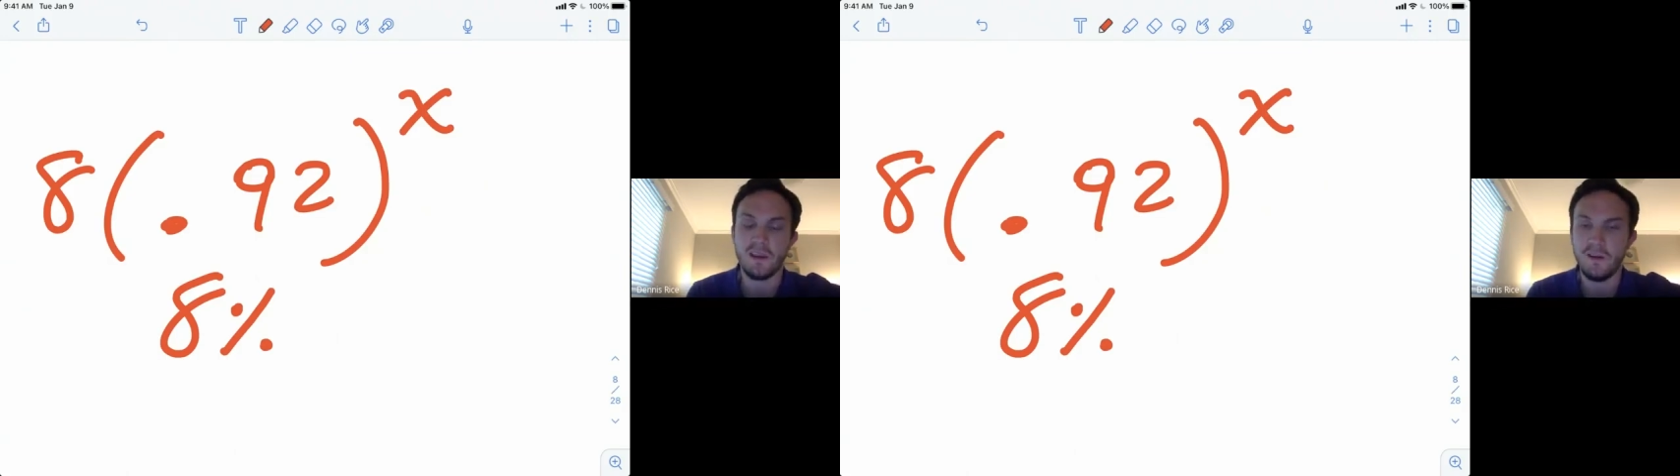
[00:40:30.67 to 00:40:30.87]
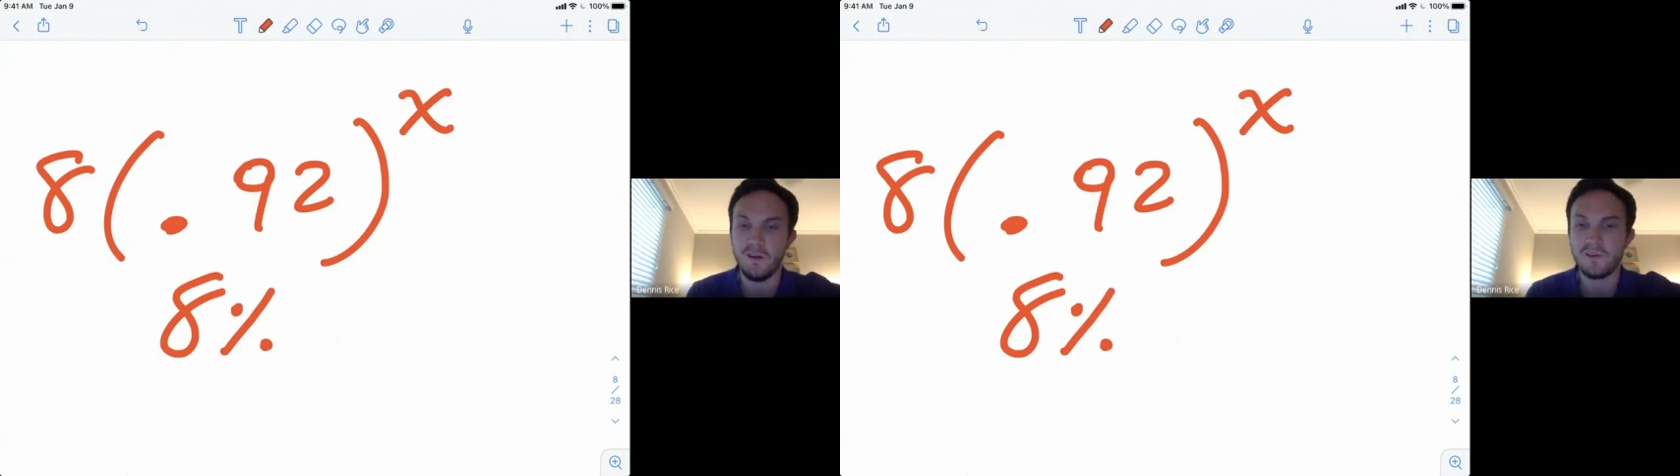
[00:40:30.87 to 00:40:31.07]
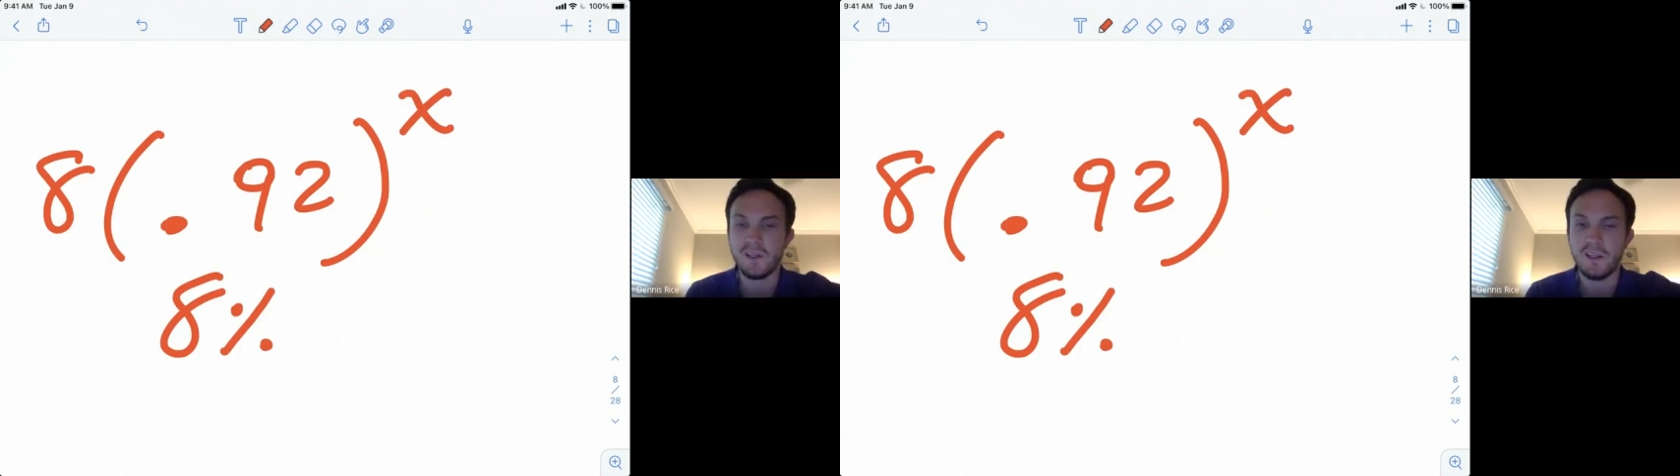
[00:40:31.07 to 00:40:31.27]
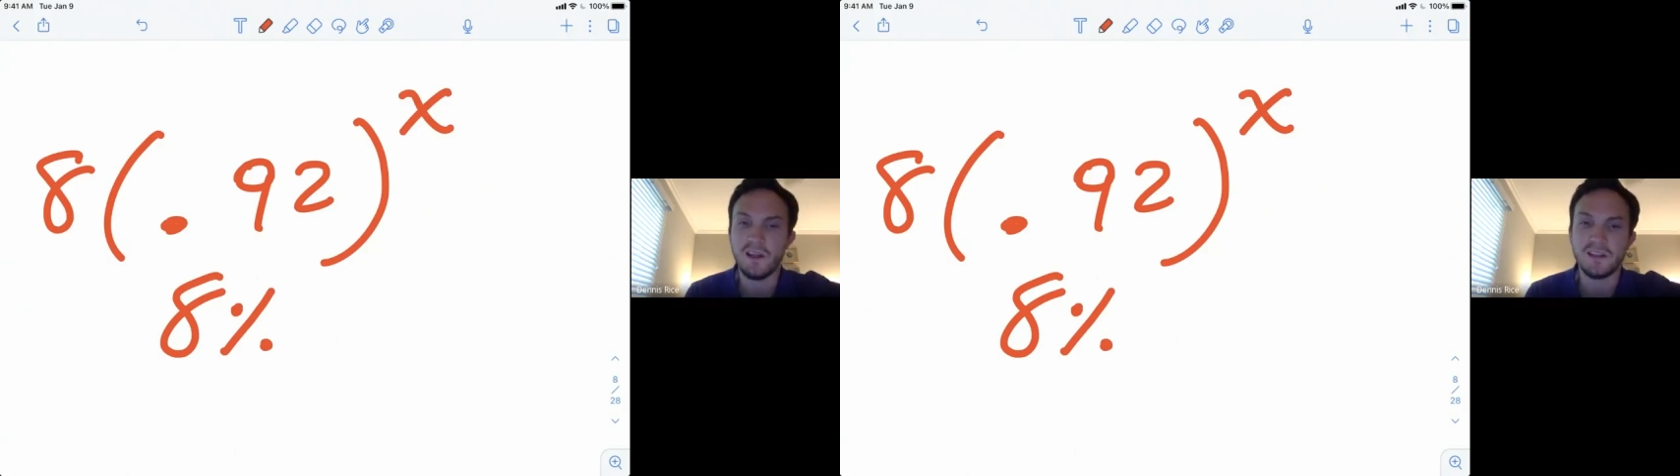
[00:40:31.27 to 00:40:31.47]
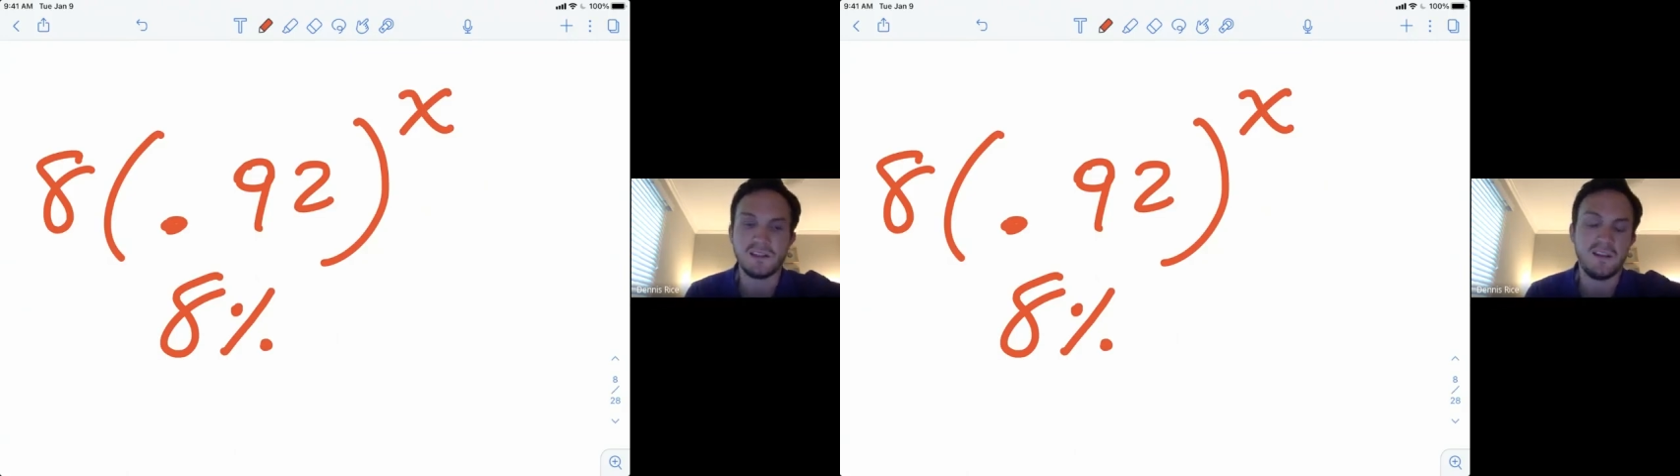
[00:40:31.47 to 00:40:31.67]
You don't say that
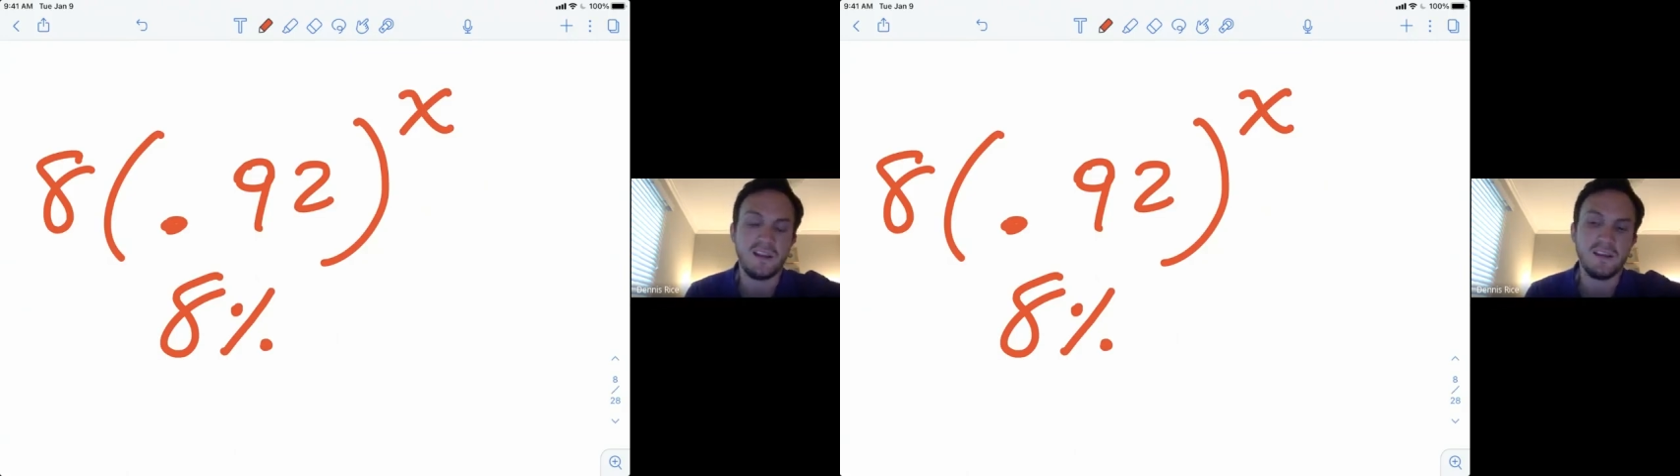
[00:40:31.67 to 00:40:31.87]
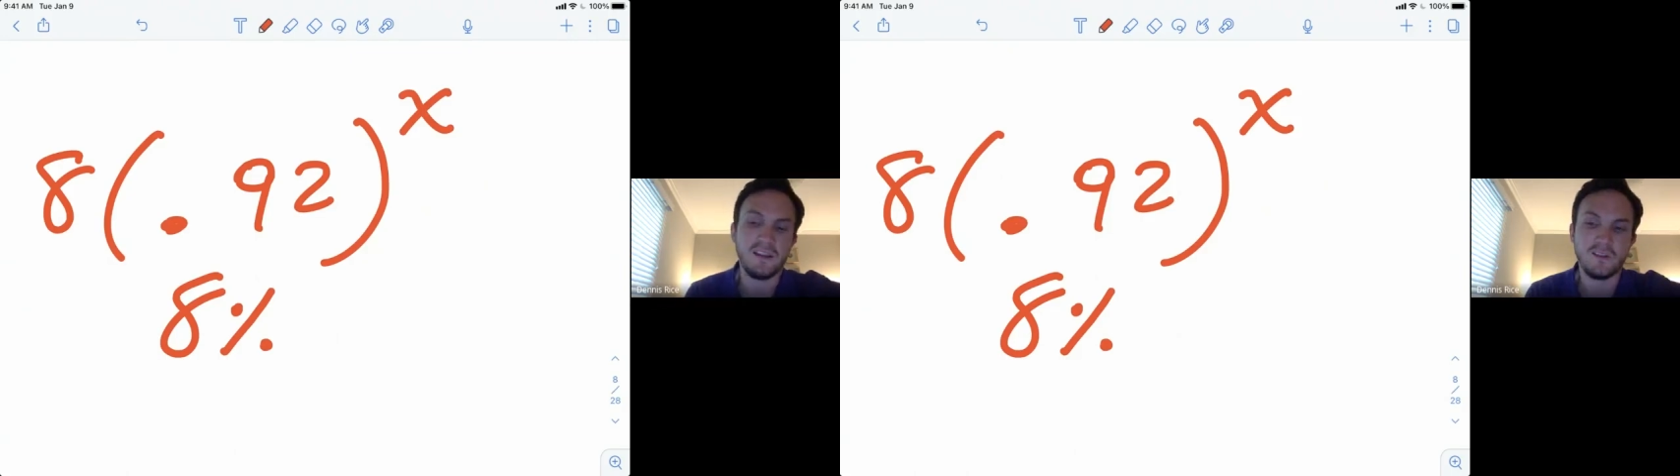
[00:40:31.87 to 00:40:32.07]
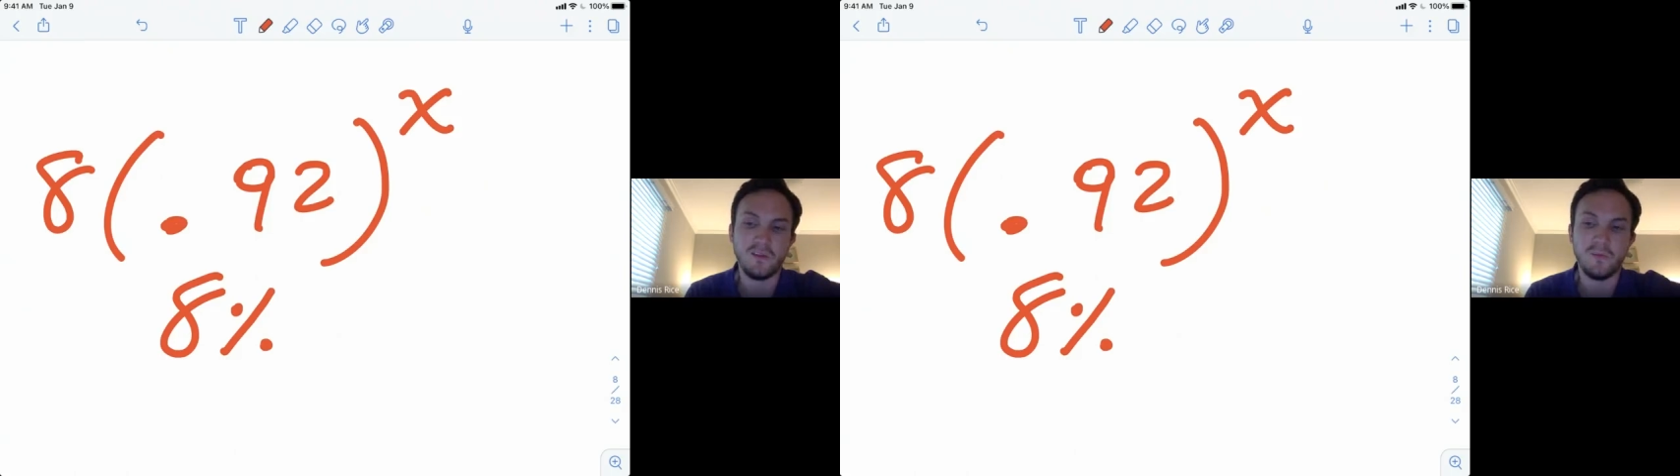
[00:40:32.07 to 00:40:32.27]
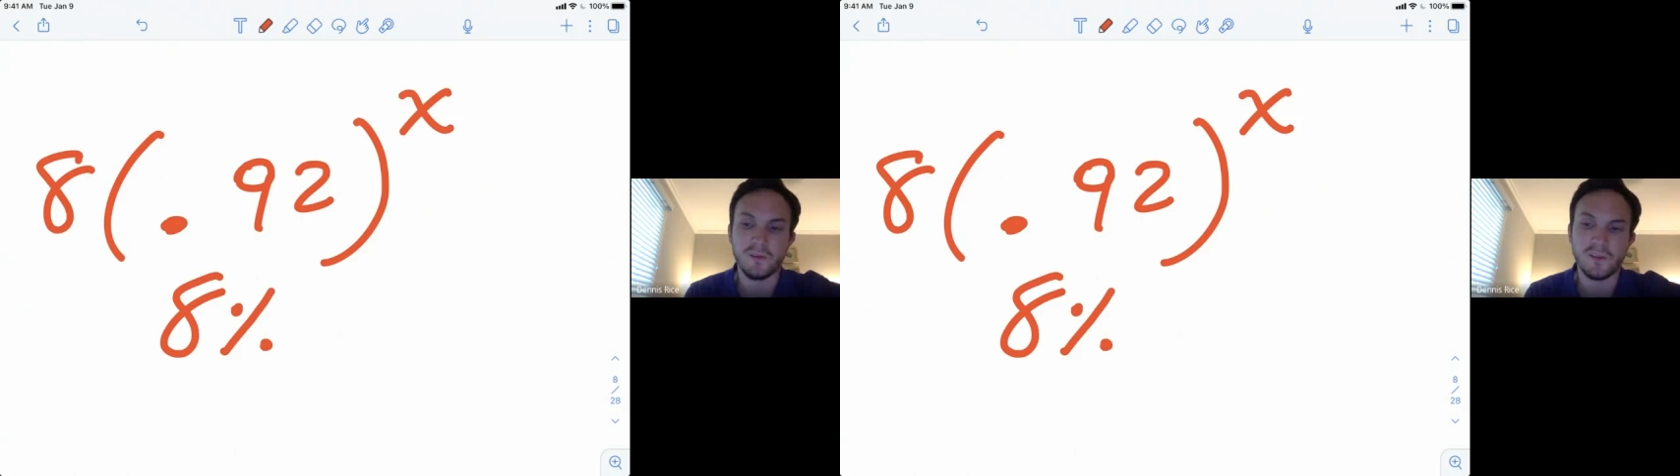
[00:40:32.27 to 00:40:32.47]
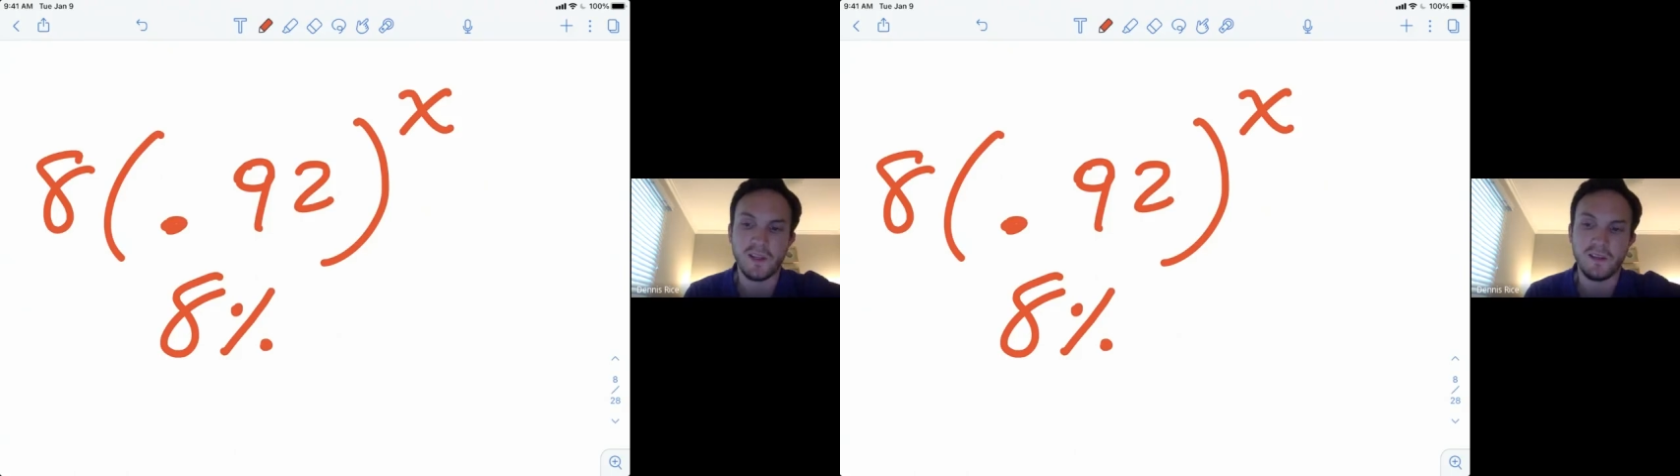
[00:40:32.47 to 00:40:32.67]
it's 92%